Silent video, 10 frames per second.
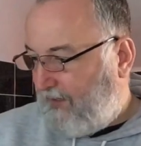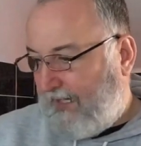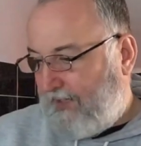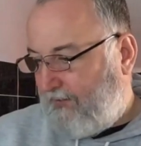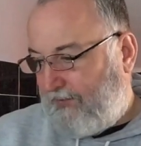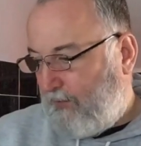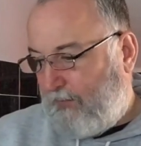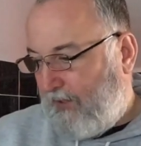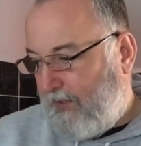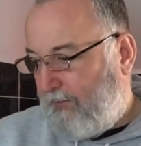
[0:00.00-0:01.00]
That is
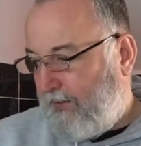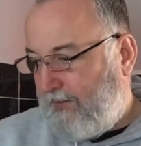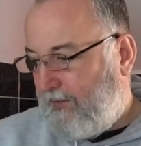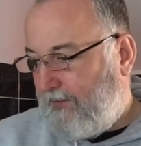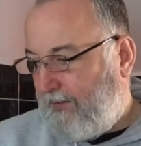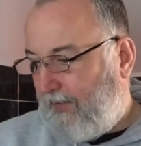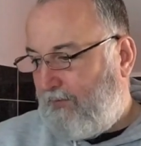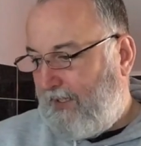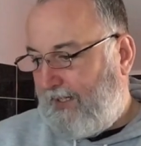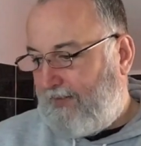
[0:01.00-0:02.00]
superb. That
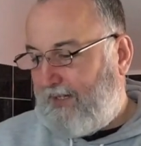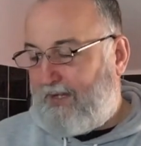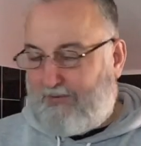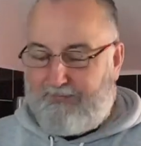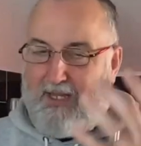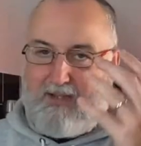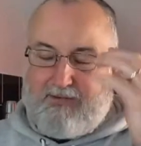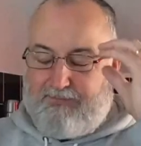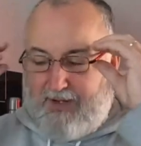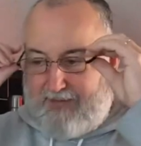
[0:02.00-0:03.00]
really is. That's
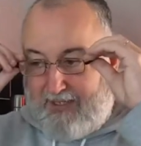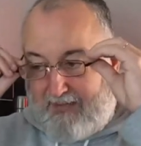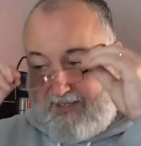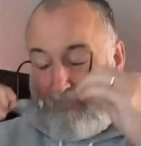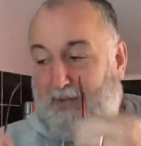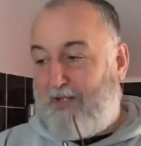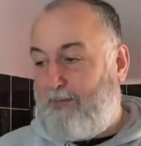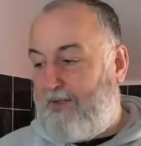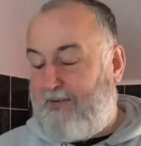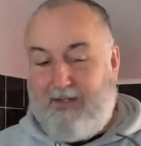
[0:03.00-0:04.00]
a fantastic
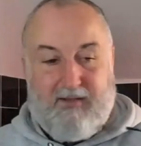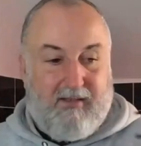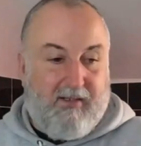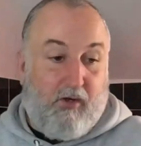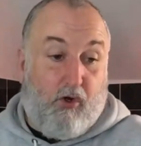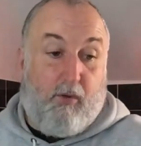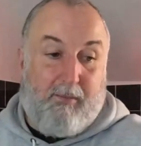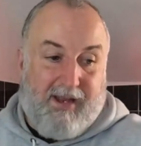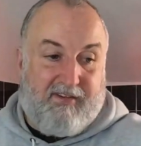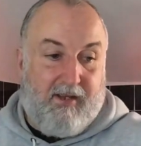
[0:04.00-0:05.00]
best bitter, or
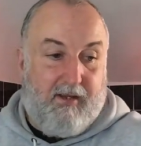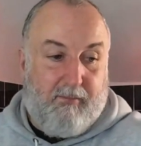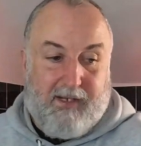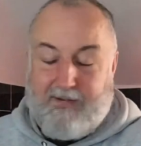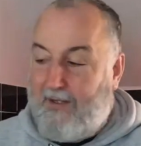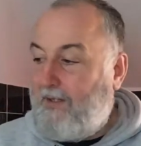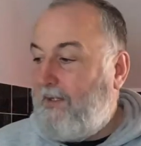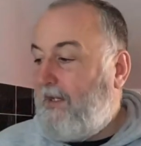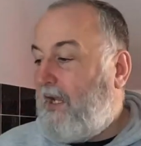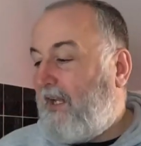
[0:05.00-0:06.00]
better bitter.
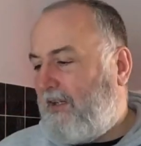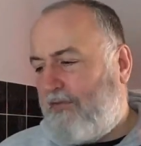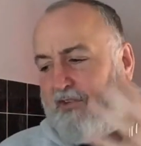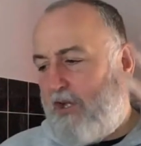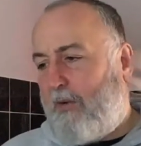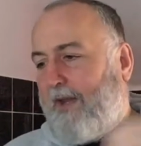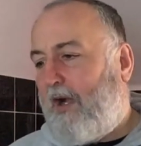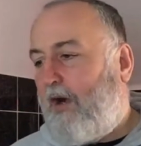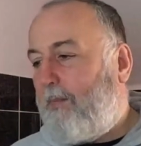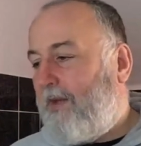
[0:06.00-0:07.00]
I'd love to know what
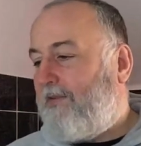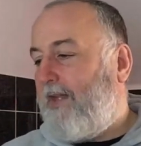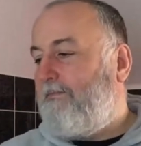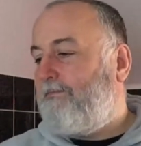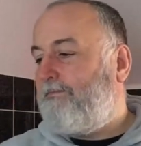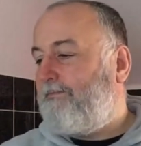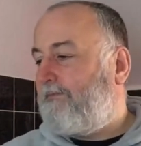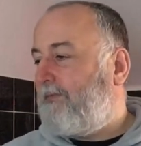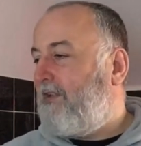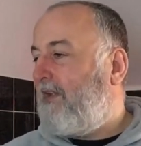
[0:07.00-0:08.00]
that hop is then,
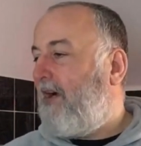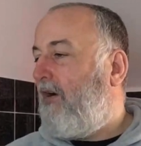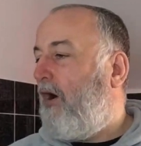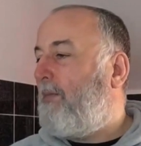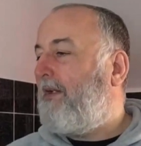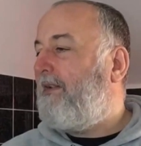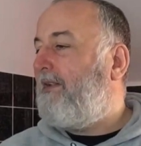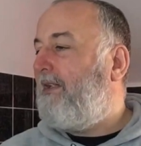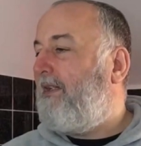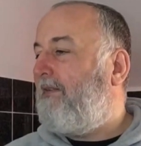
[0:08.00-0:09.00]
because that hop
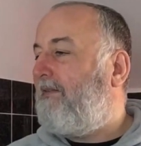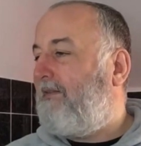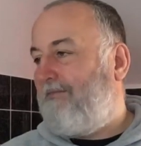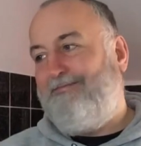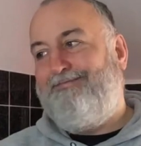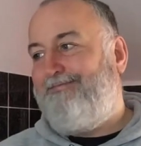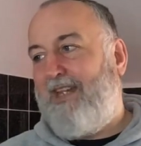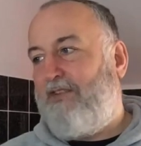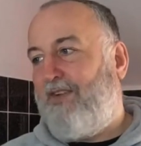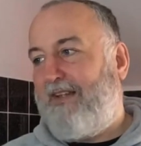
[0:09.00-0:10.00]
is.
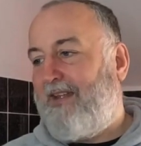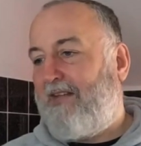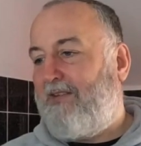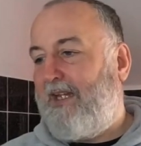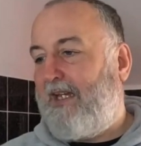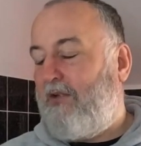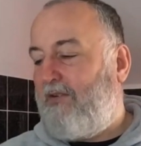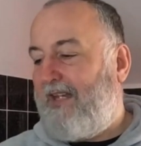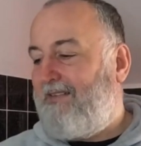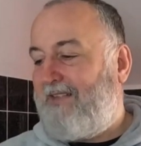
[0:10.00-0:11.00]
It's fantastic.
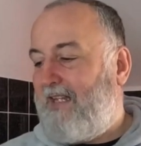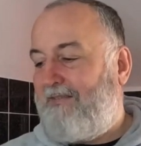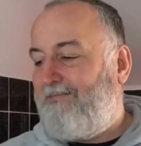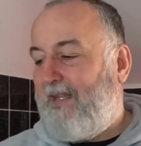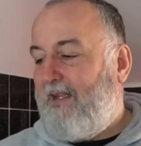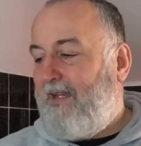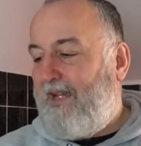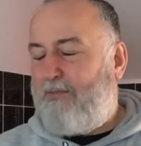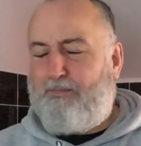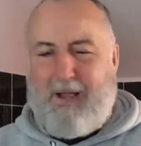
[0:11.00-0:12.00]

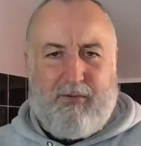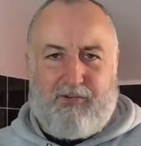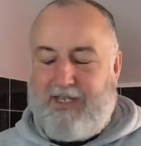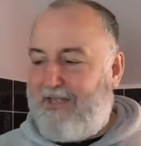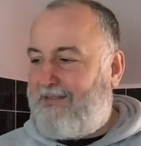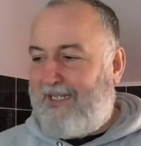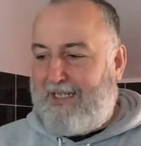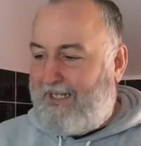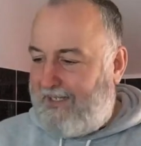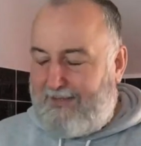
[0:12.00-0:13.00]
It's bouncing. It's
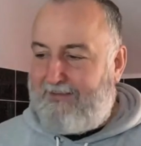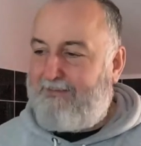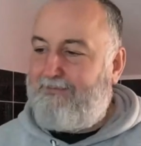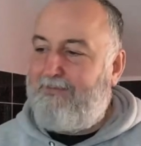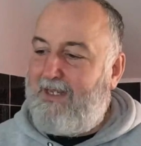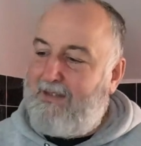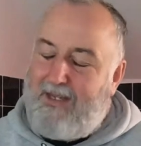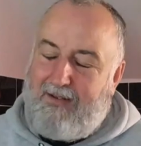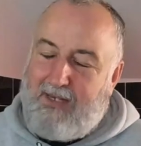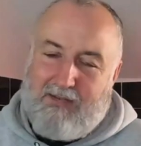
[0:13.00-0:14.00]
singing.
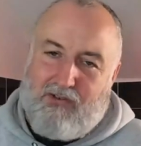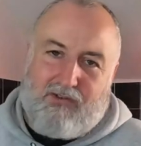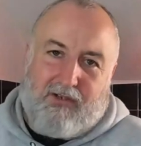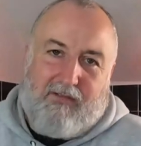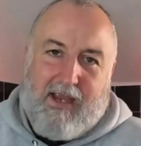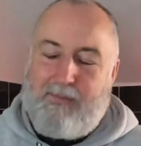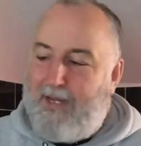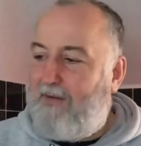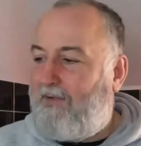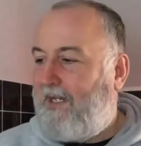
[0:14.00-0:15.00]
It's just a great
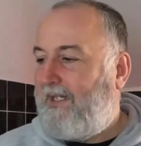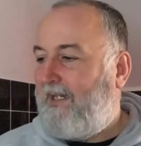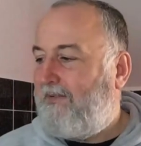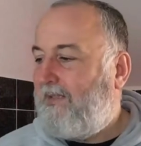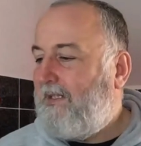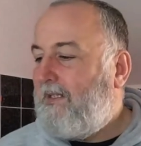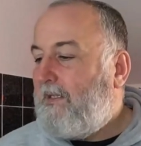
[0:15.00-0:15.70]
beer. It really is.